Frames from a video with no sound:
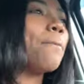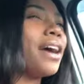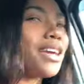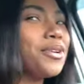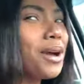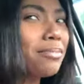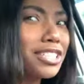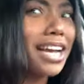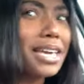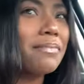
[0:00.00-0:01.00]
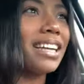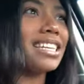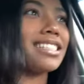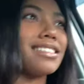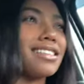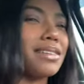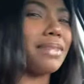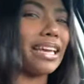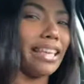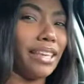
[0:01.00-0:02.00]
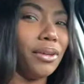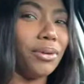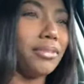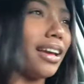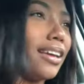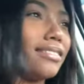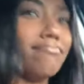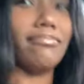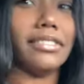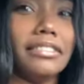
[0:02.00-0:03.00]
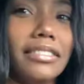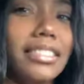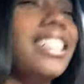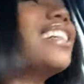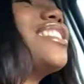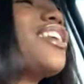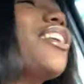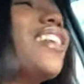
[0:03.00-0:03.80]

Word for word: But, you know, I'm trying to keep my distance because I'm like, ill, like, ew. So,